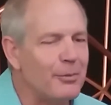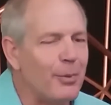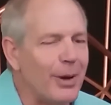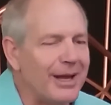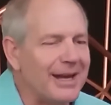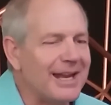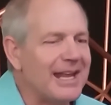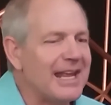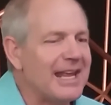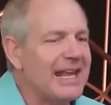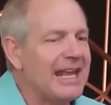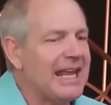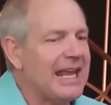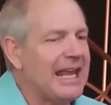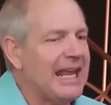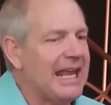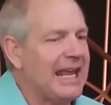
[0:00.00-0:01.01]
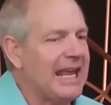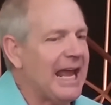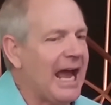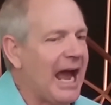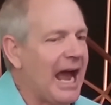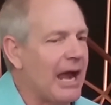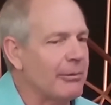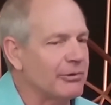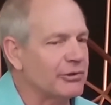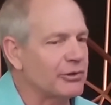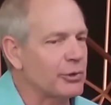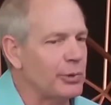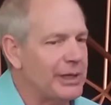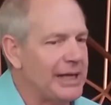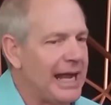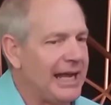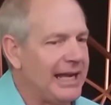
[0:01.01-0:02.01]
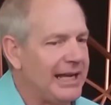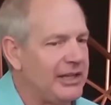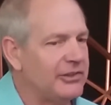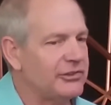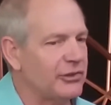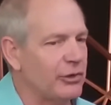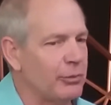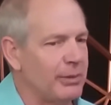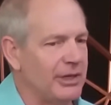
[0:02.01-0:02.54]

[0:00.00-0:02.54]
But I was creating so